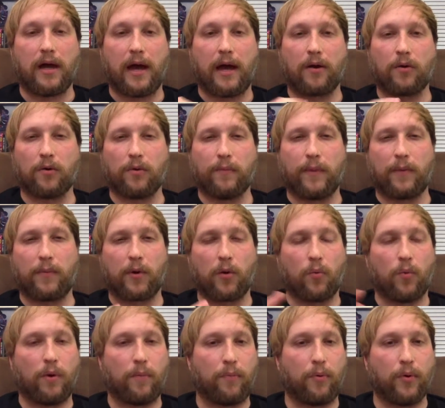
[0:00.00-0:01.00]
I don't remember
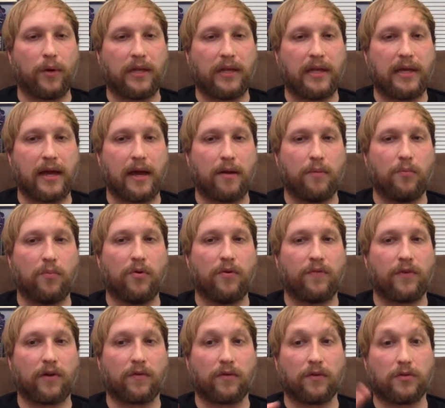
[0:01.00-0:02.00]
at what point he kind of
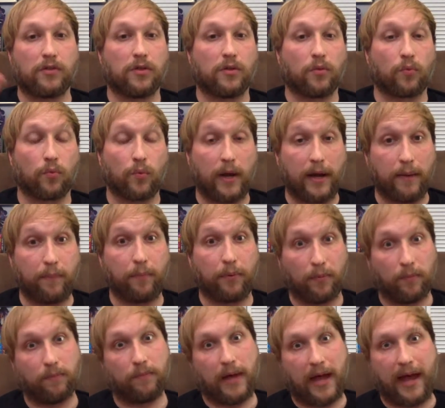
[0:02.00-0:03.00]
moved over to the rape
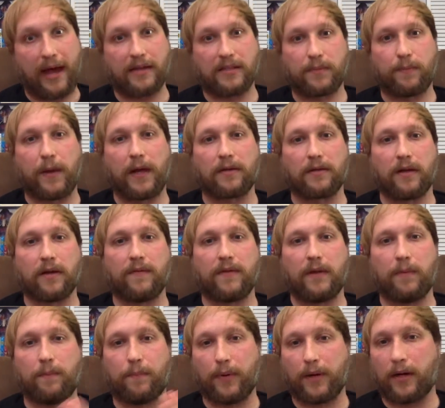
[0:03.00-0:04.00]
aspect of
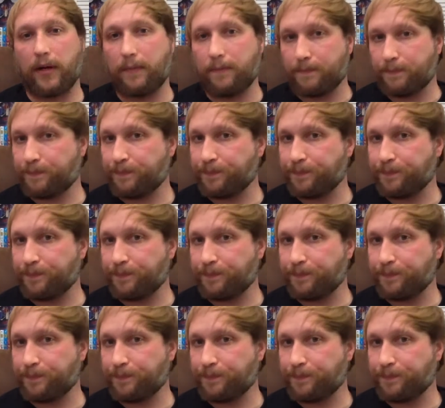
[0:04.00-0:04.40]
it, but